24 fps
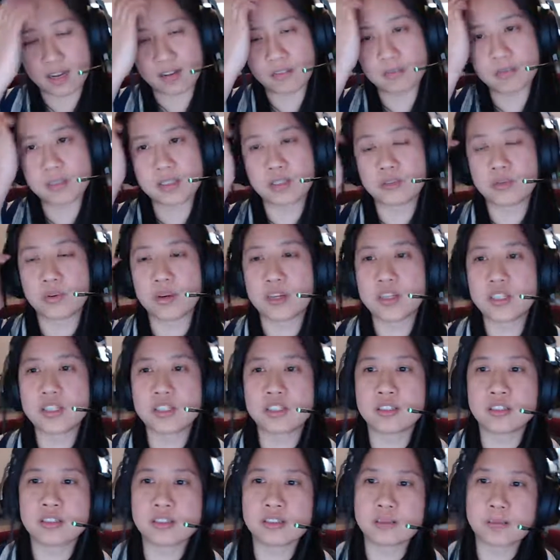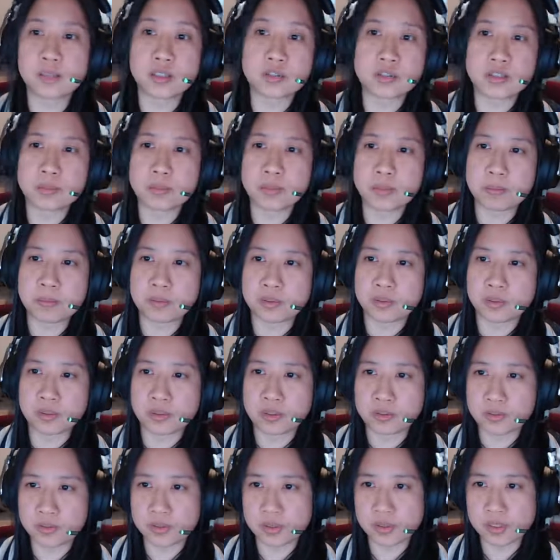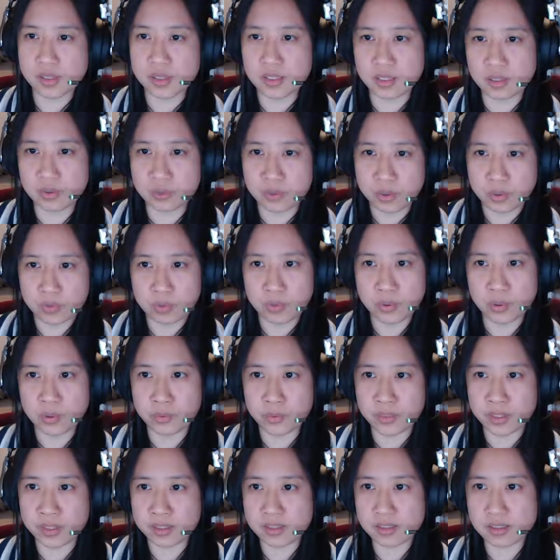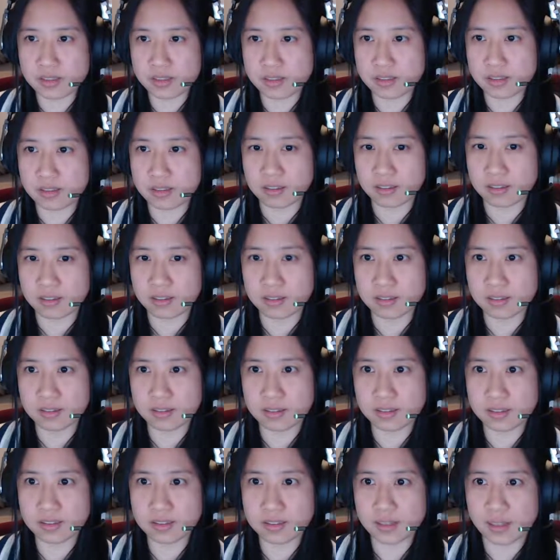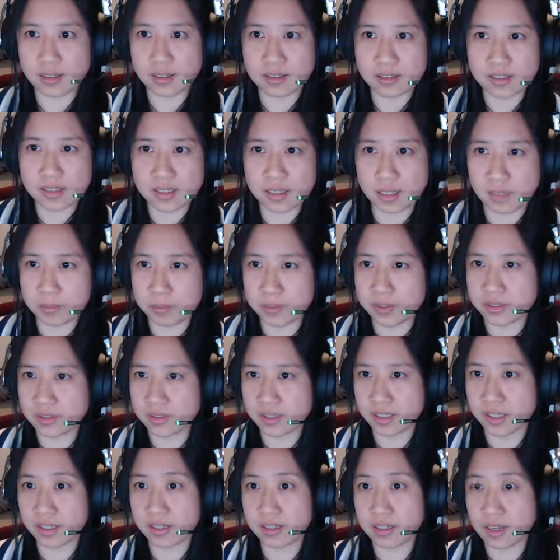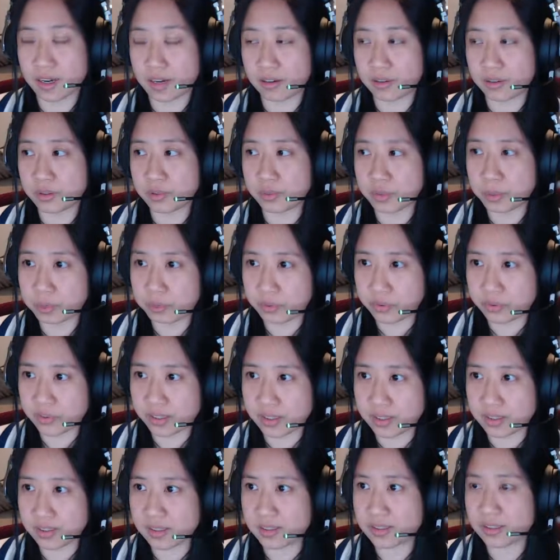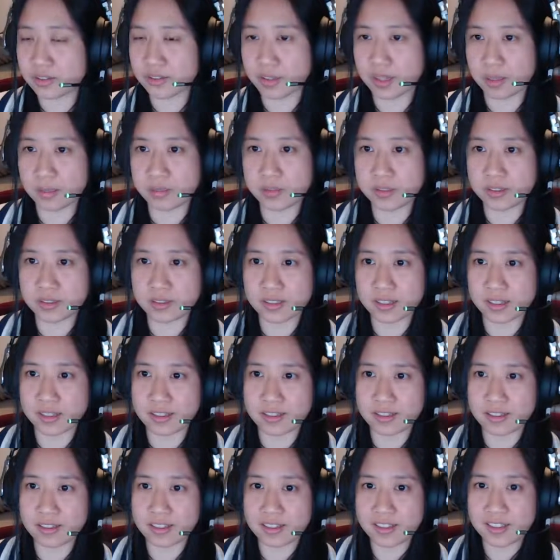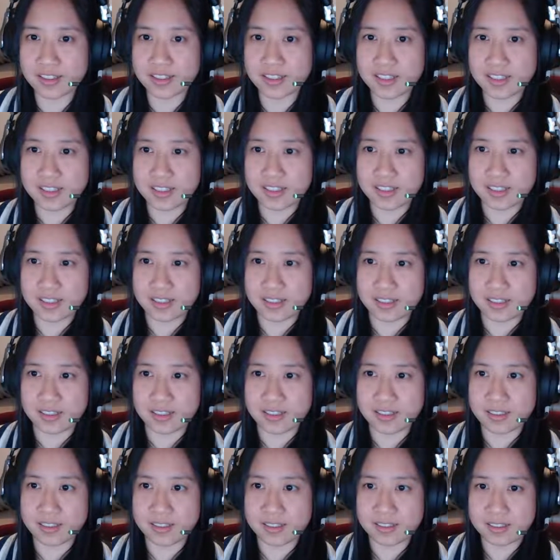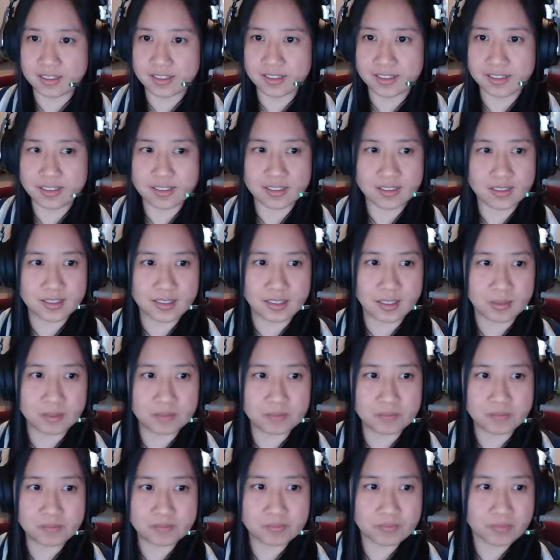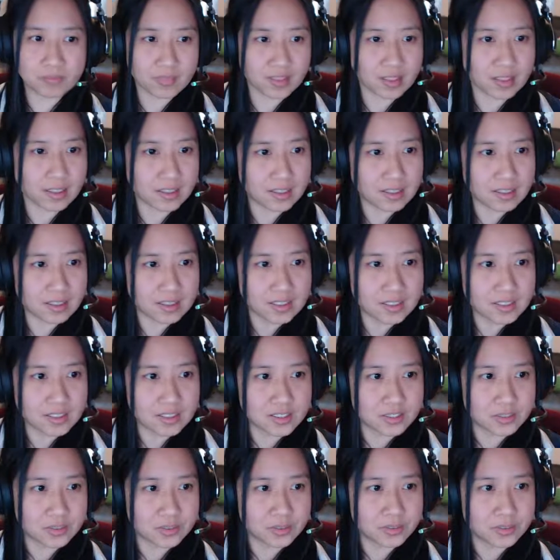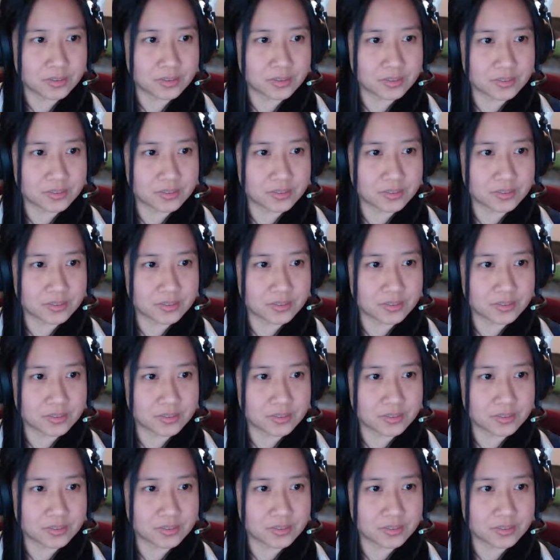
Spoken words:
questions, because people obviously were worried. Can this happen again? How do we prevent this to happen again? Yeah. So